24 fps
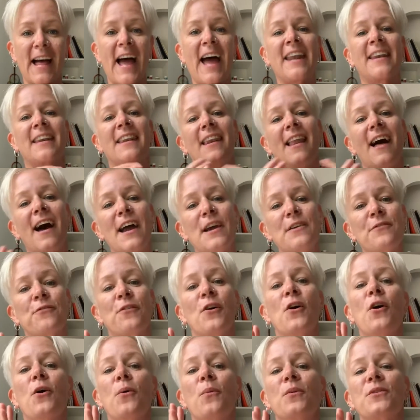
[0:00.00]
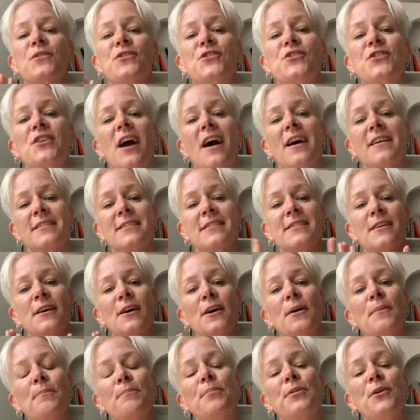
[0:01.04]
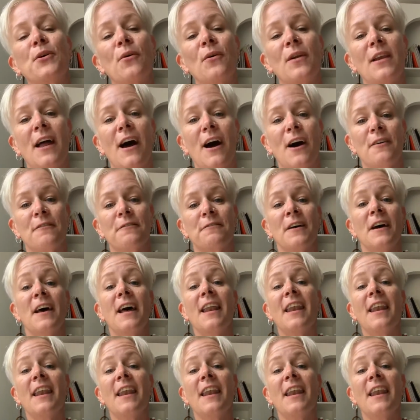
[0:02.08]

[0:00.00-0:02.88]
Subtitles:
and life was just pure love.